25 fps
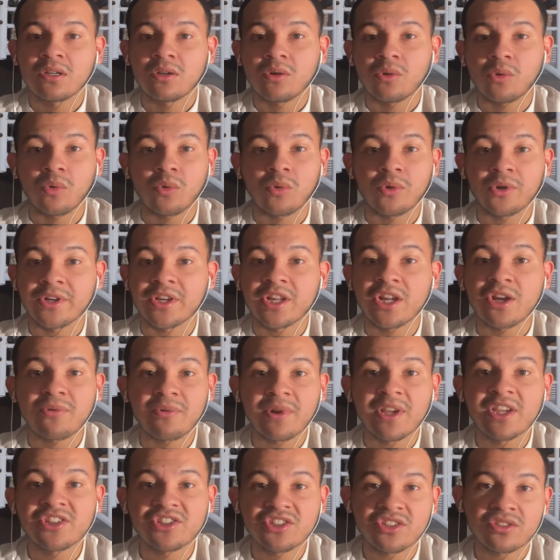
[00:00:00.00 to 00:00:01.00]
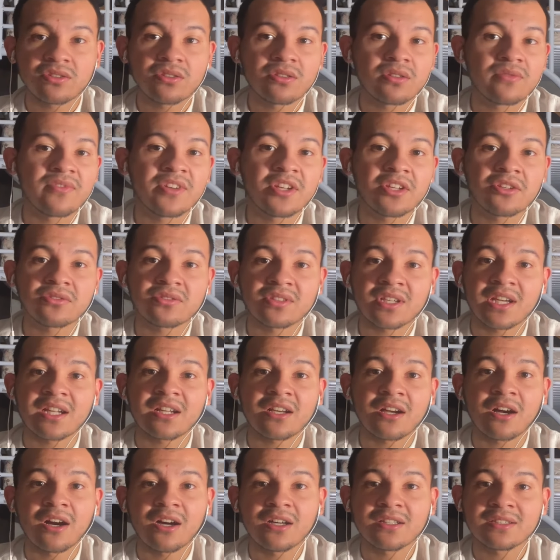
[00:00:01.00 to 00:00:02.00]
or narration to the video to add
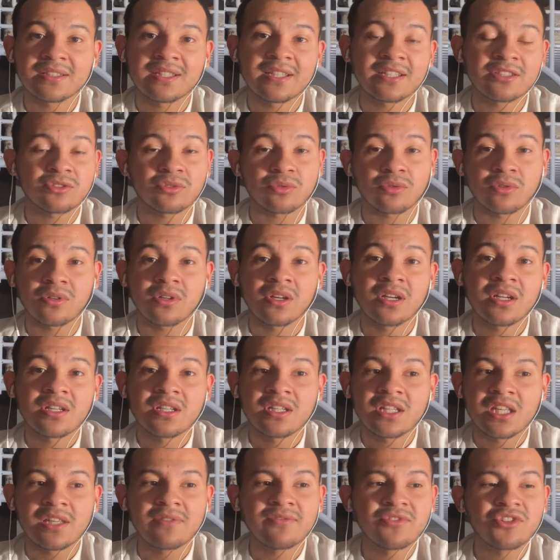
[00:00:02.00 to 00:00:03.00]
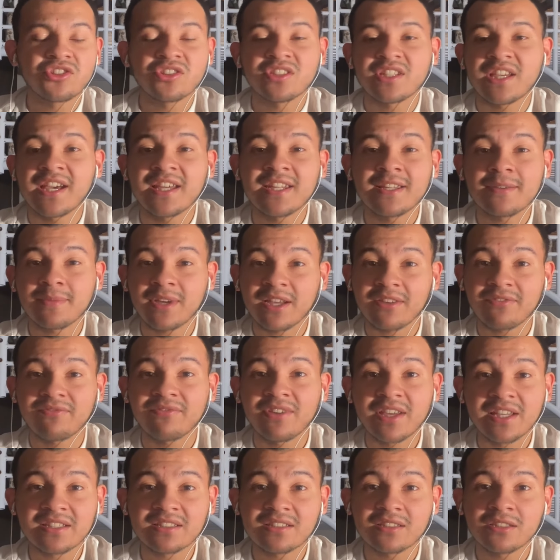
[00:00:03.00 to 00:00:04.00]
context, or even just adding my
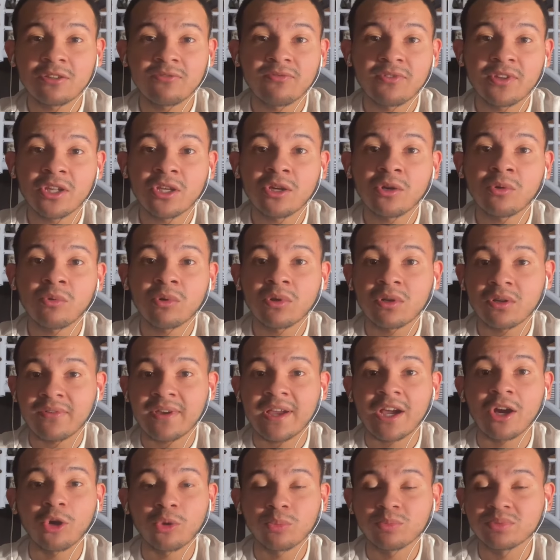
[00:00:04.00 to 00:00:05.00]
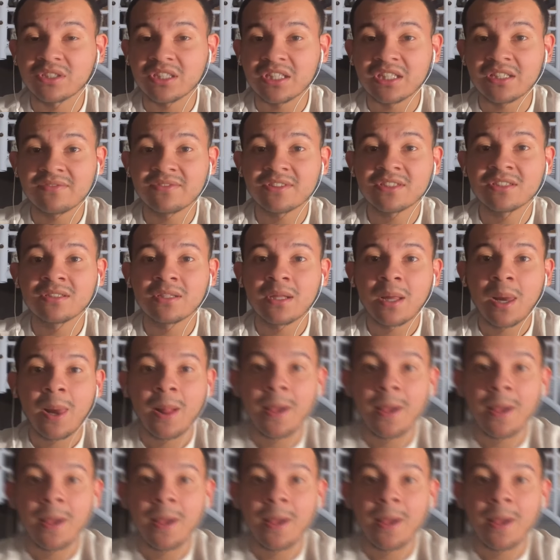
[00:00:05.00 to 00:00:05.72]
face in the video would have helped even.